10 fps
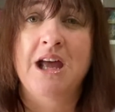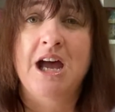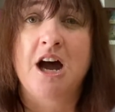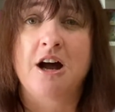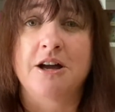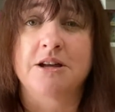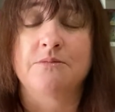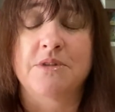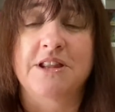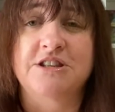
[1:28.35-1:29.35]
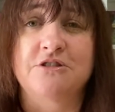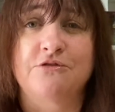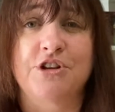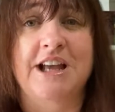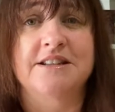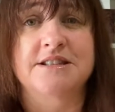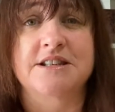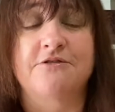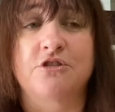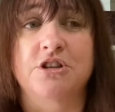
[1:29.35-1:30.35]
They do fill out
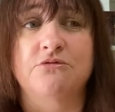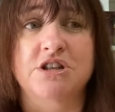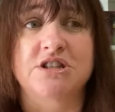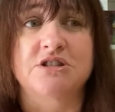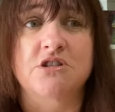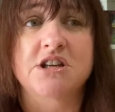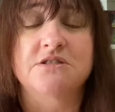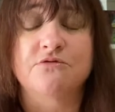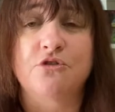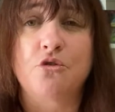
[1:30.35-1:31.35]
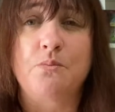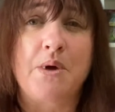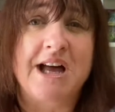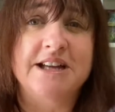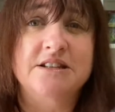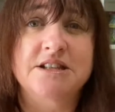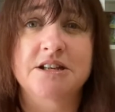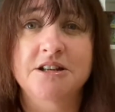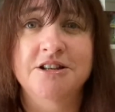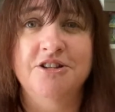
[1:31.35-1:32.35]
stuff on your registration form, but
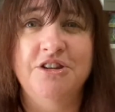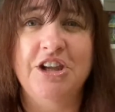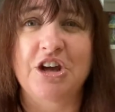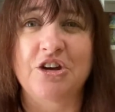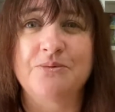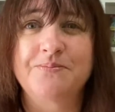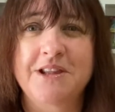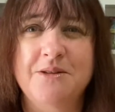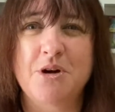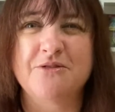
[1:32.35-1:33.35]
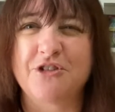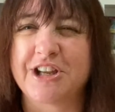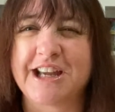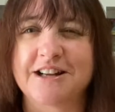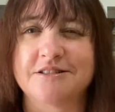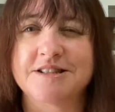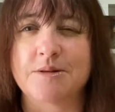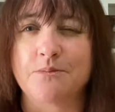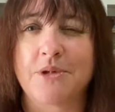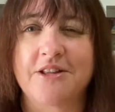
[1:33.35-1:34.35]
you know, you might find out
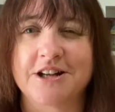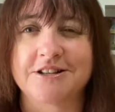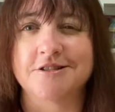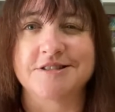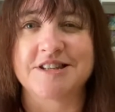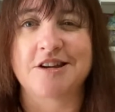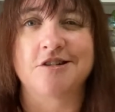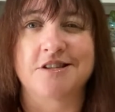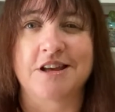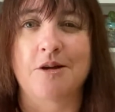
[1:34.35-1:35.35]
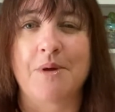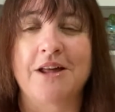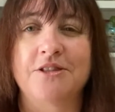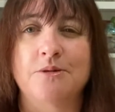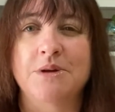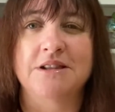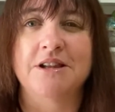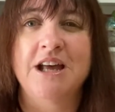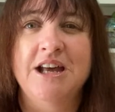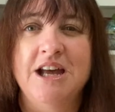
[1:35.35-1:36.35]
some other little secret thing about them, and
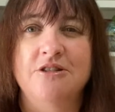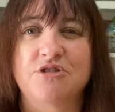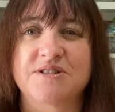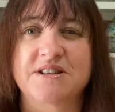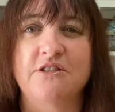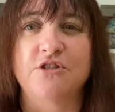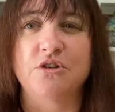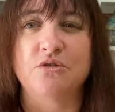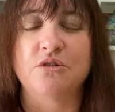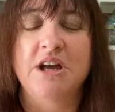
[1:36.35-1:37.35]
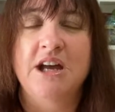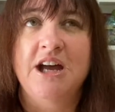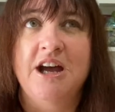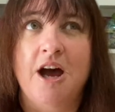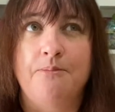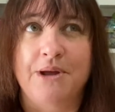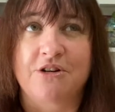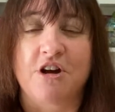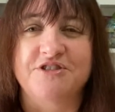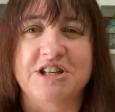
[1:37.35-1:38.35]
it'll just give you a better
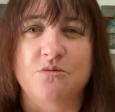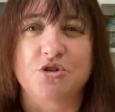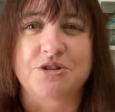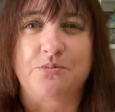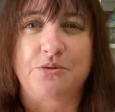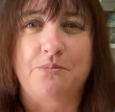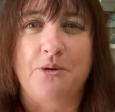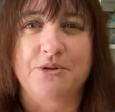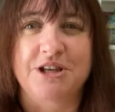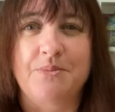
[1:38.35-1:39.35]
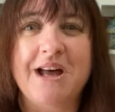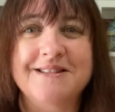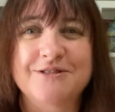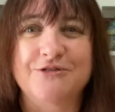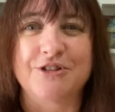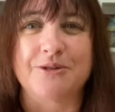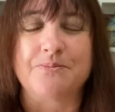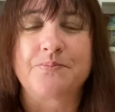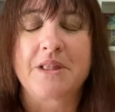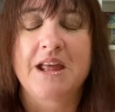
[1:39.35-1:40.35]
idea what to pop in your parcel for
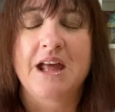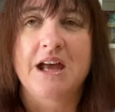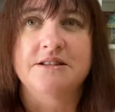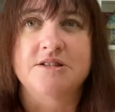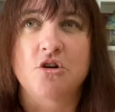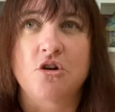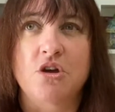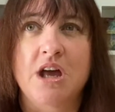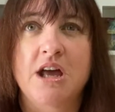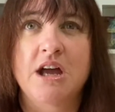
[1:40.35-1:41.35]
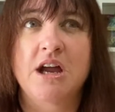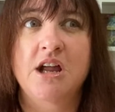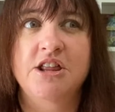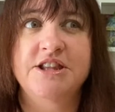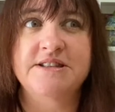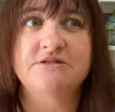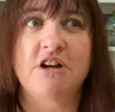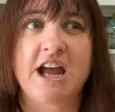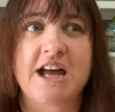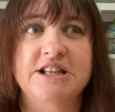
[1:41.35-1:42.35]
them. So this
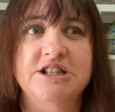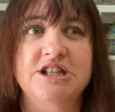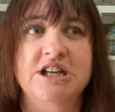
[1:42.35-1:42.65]
round,